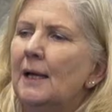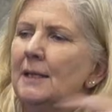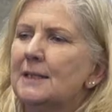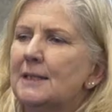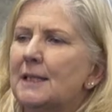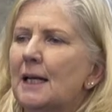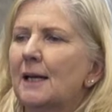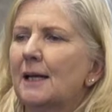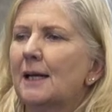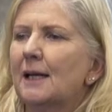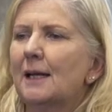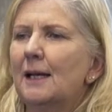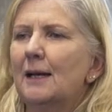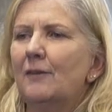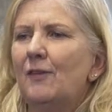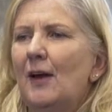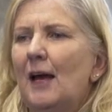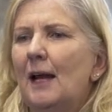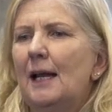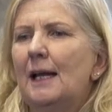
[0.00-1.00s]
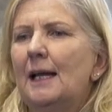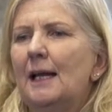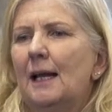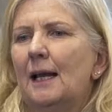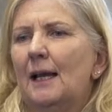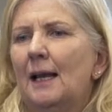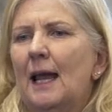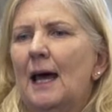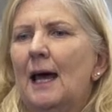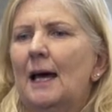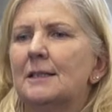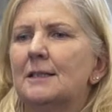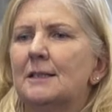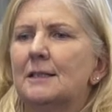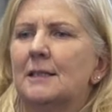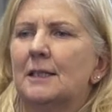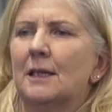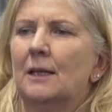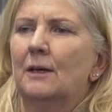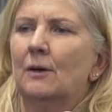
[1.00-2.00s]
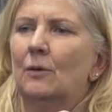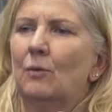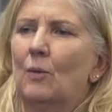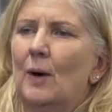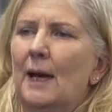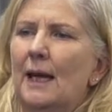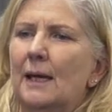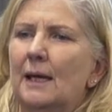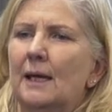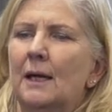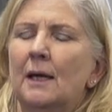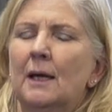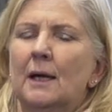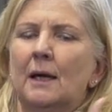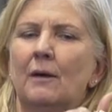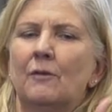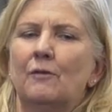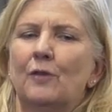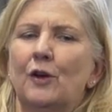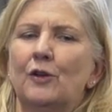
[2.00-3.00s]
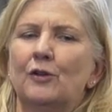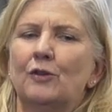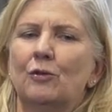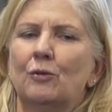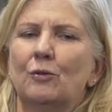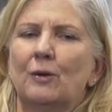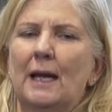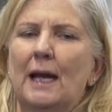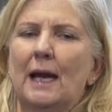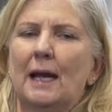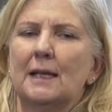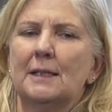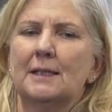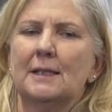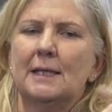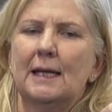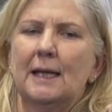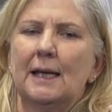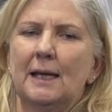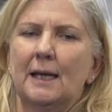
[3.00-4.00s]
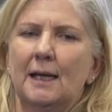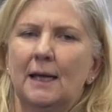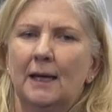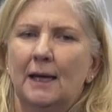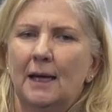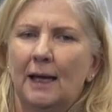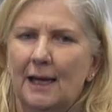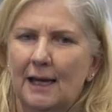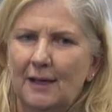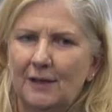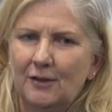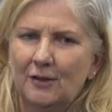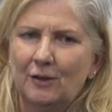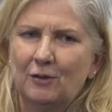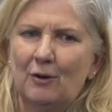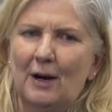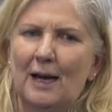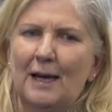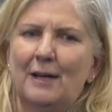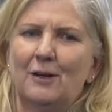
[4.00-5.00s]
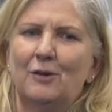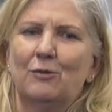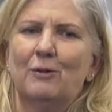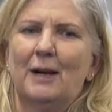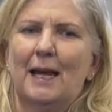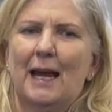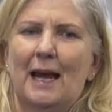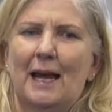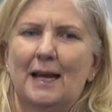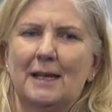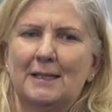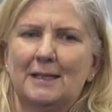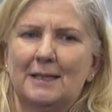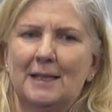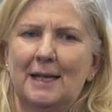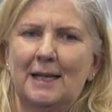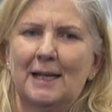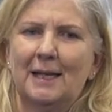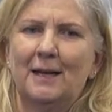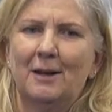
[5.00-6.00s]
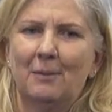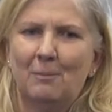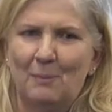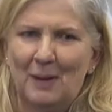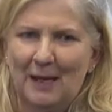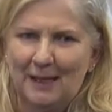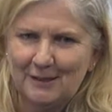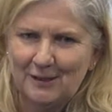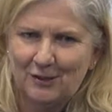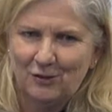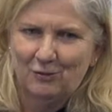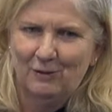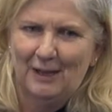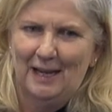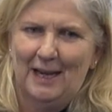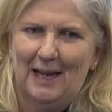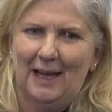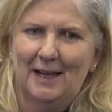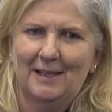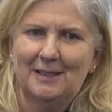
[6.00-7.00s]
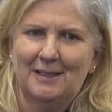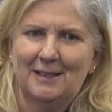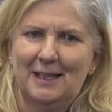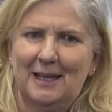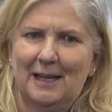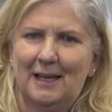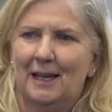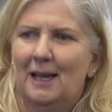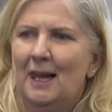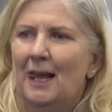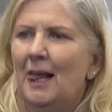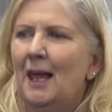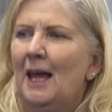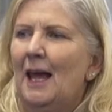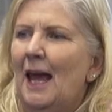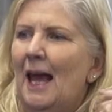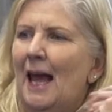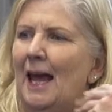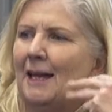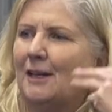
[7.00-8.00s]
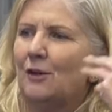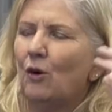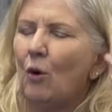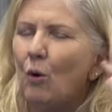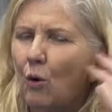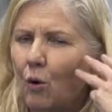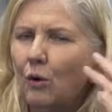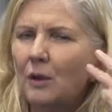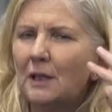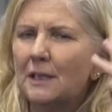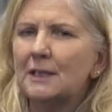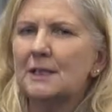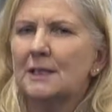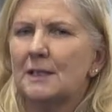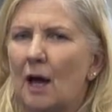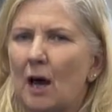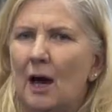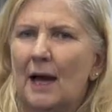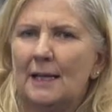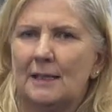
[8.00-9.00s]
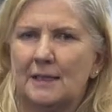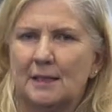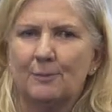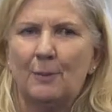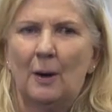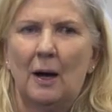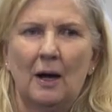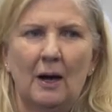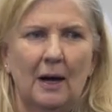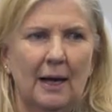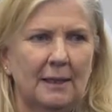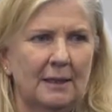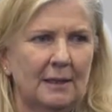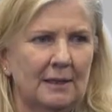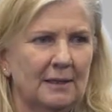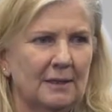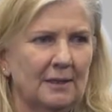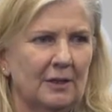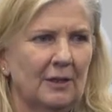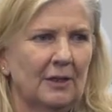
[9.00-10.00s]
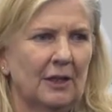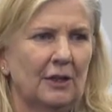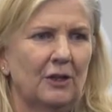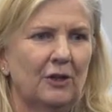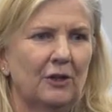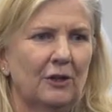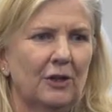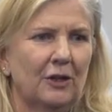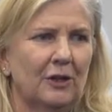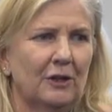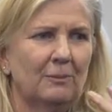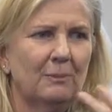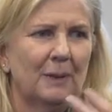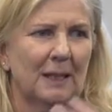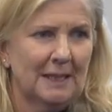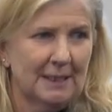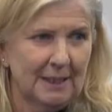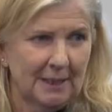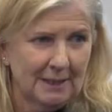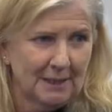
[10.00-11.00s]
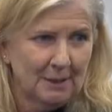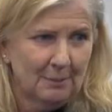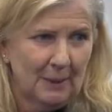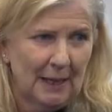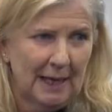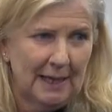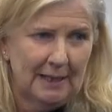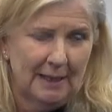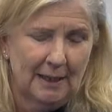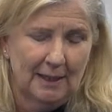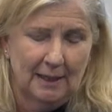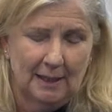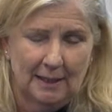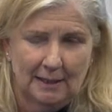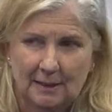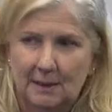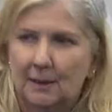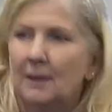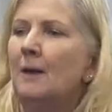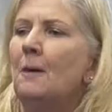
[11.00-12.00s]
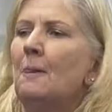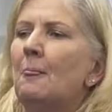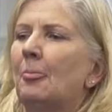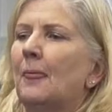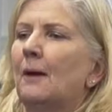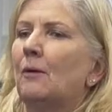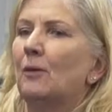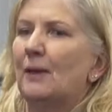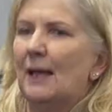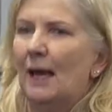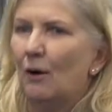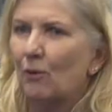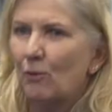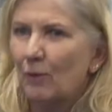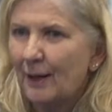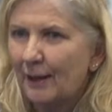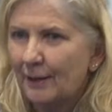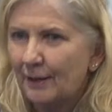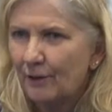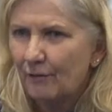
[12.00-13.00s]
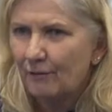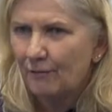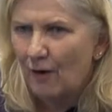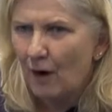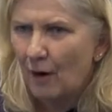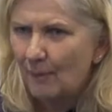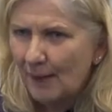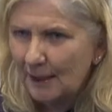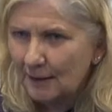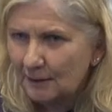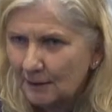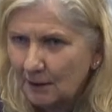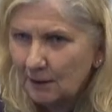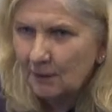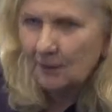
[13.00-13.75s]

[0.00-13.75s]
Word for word: In Silicon Valley last week, virtual reality integrated reality, mixed reality, and all the science behind it so that you can participate in it without wanting to vomit